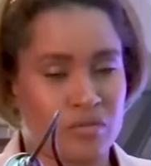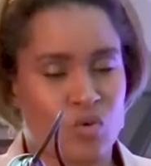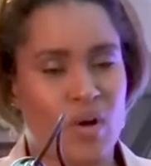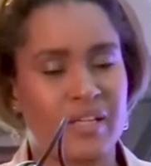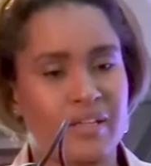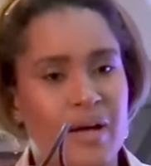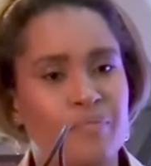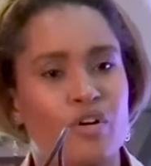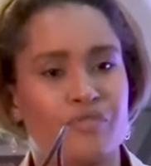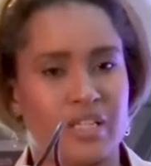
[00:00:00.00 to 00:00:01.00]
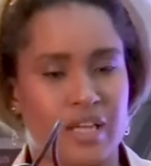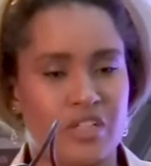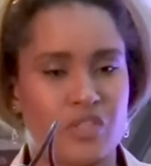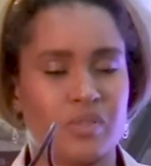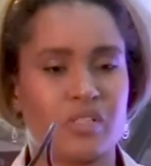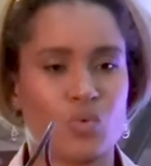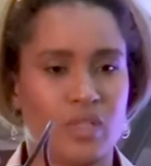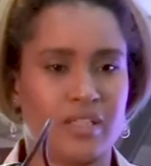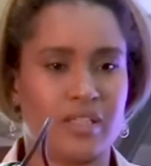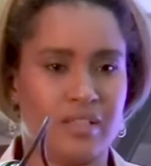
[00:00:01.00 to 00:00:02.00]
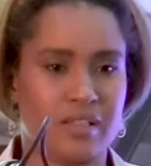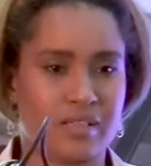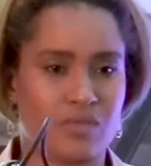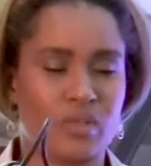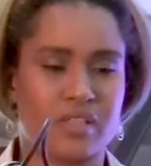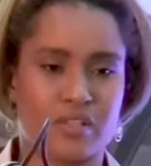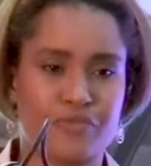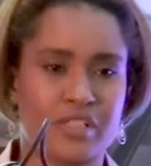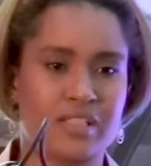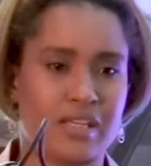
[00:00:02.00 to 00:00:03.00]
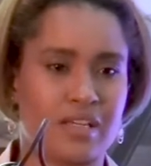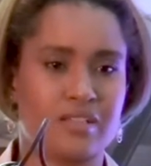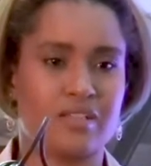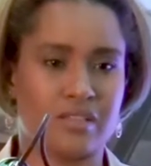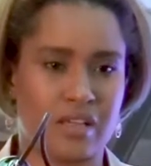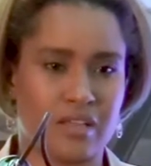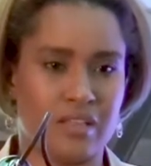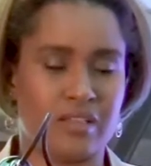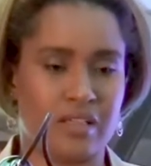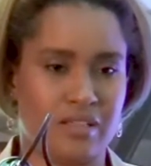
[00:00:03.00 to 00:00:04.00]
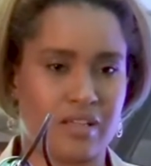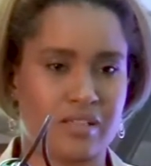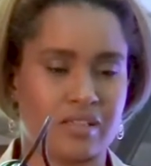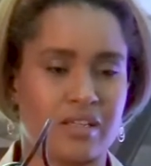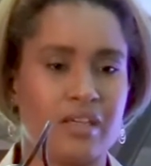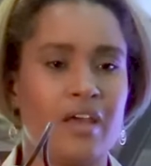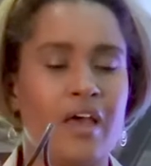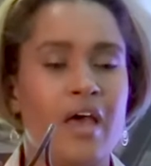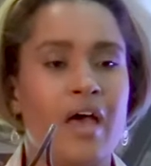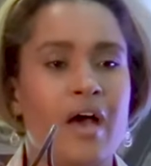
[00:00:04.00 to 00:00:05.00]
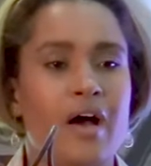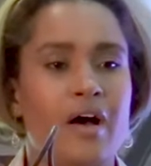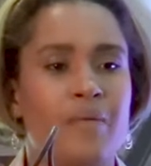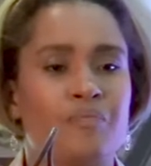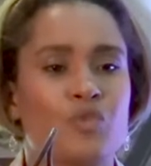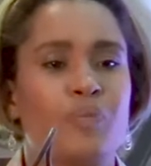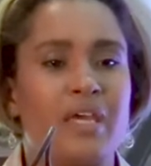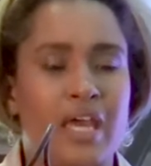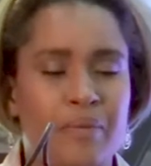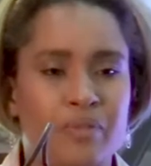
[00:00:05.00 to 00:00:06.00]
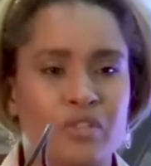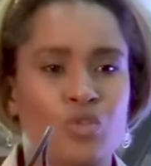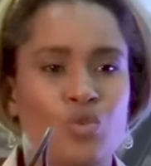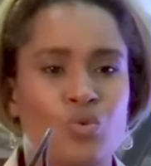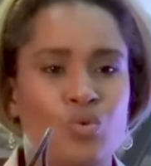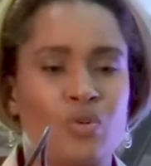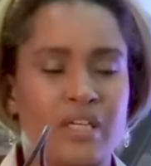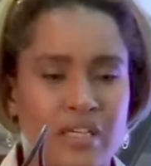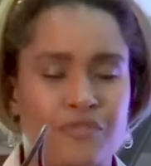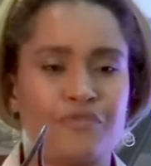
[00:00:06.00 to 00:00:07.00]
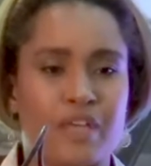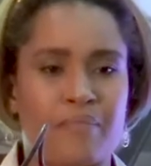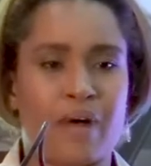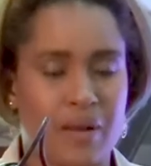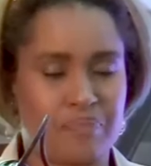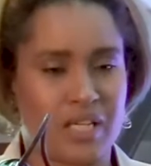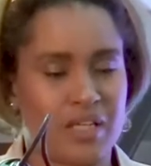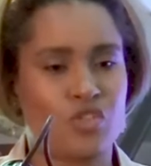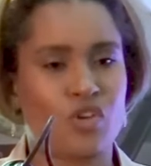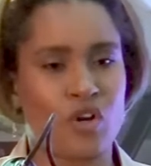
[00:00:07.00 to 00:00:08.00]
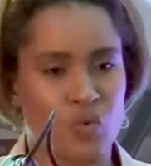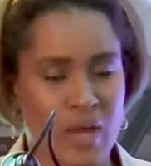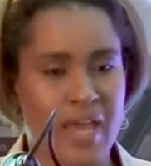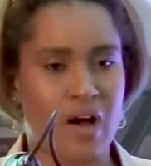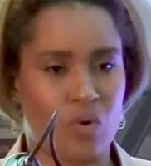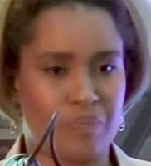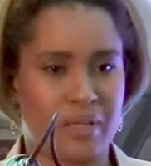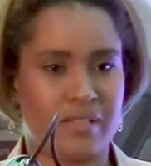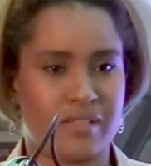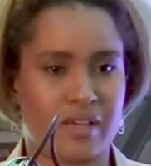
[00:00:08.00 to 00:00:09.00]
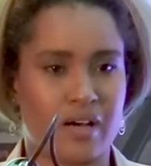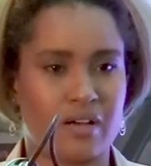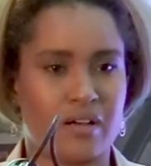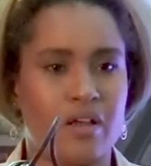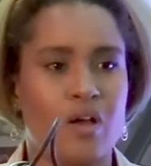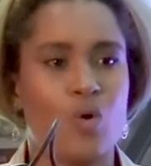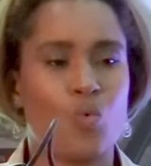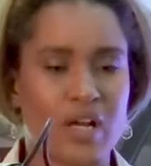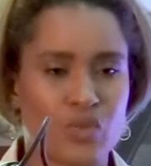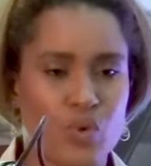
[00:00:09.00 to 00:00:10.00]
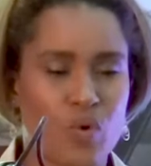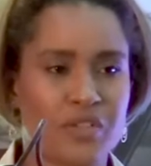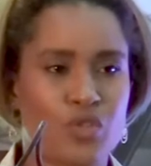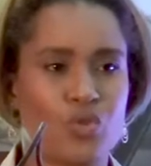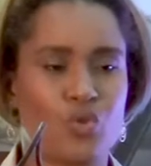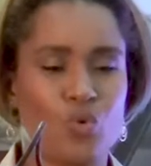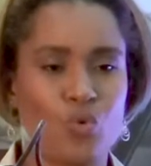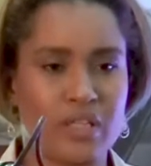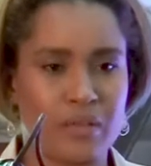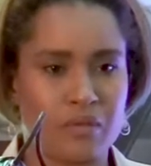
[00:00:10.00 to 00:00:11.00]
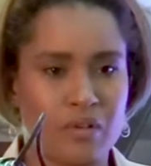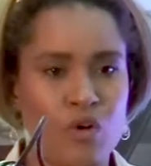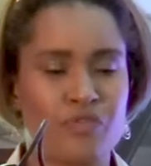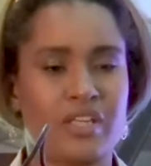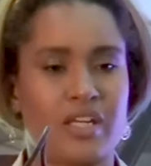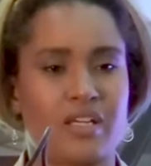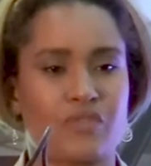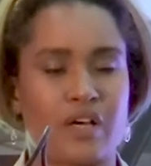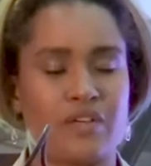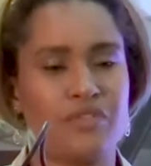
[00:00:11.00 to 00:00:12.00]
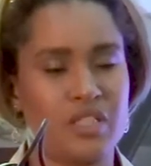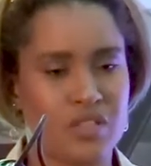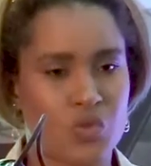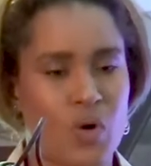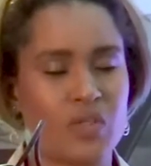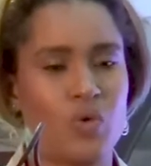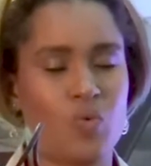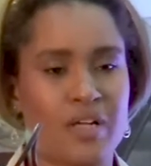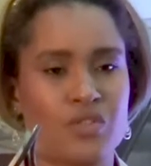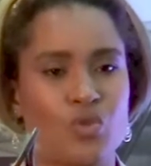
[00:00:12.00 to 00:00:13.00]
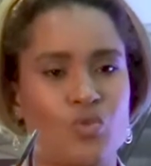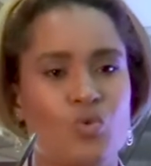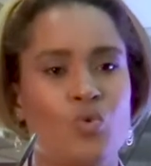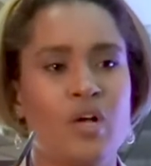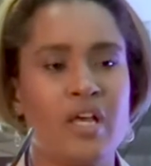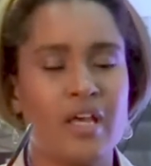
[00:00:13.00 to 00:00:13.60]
quite a number of engagements with the industry, with different sectors in the industry, to be able to give them updates on where our plans are, what we want to do over the next 5 years, what we want to do